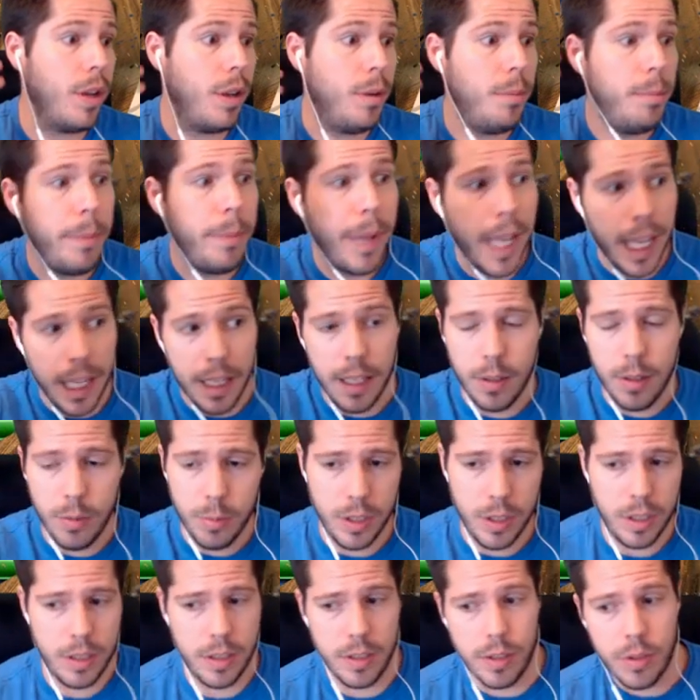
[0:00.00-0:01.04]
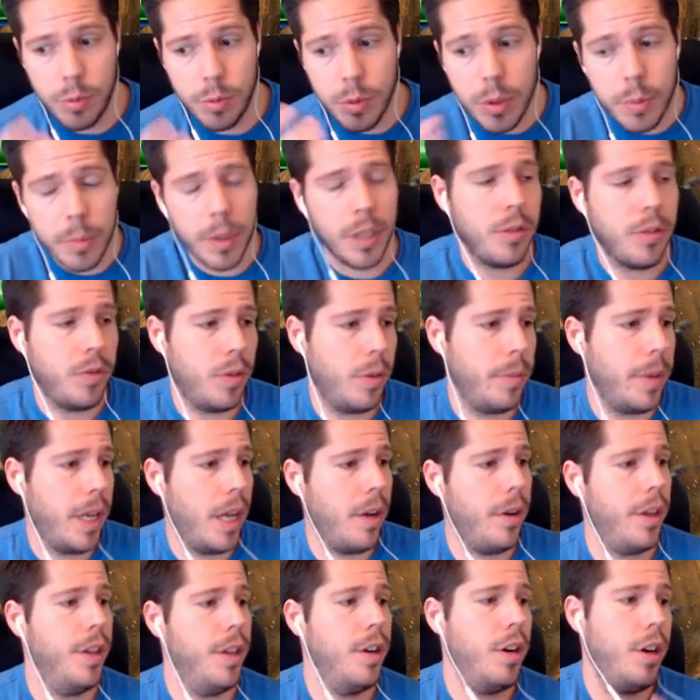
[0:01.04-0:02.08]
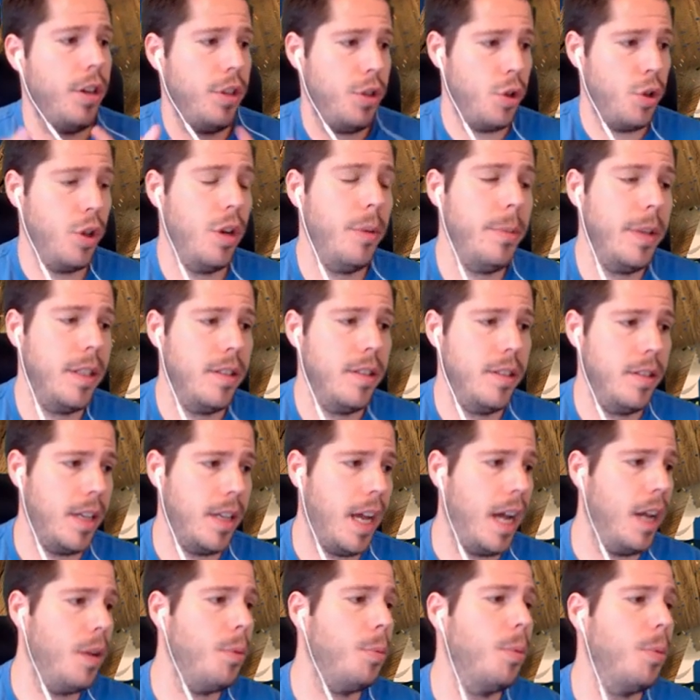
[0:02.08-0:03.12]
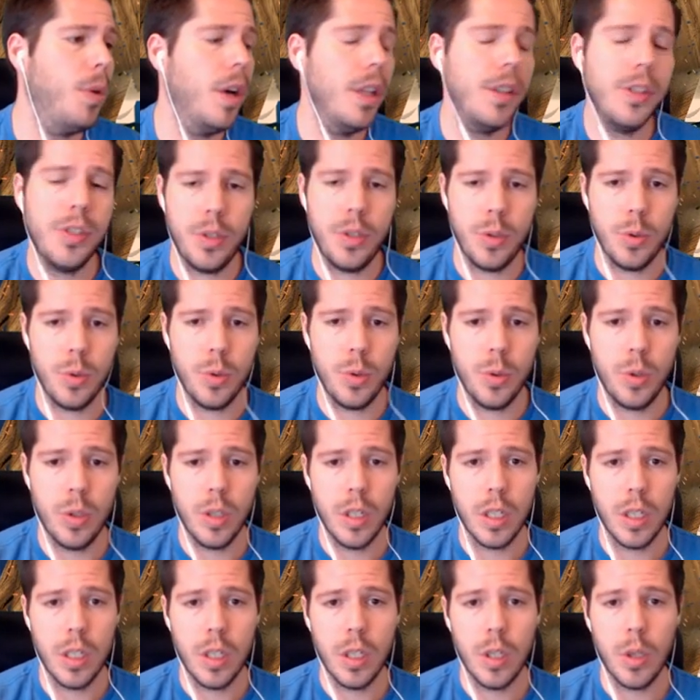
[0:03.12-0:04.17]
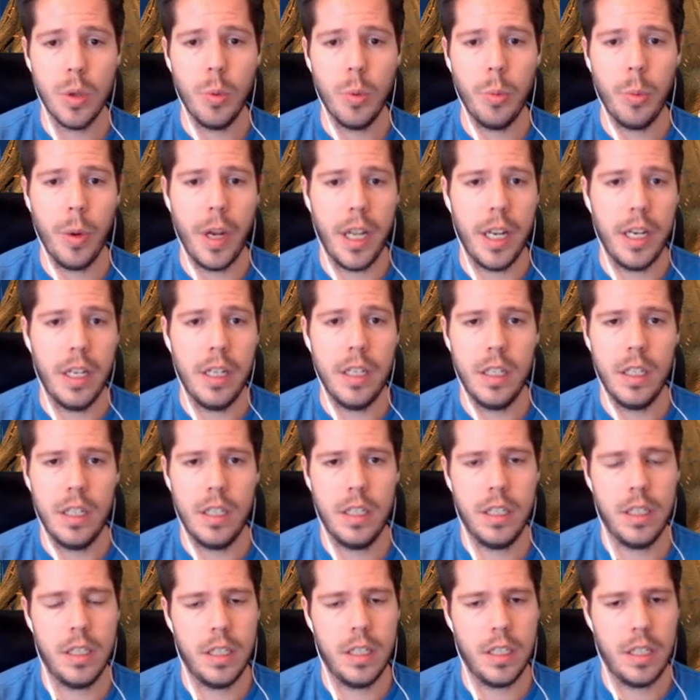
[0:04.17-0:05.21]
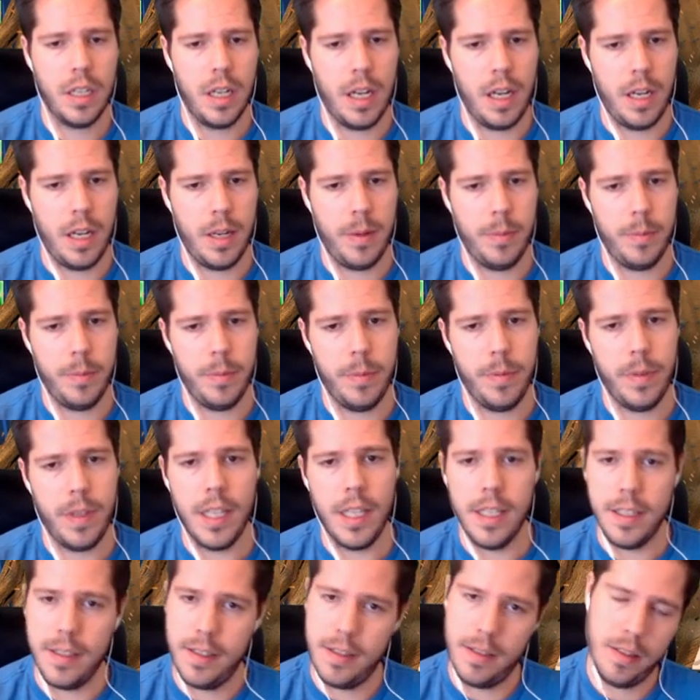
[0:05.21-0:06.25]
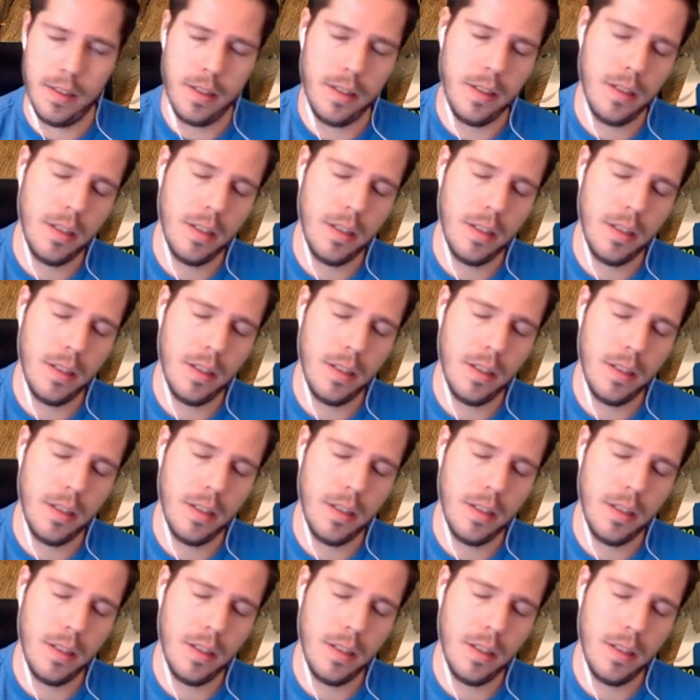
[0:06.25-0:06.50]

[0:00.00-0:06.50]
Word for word: in May, which is three months from now, and there are tournaments I want to win um, this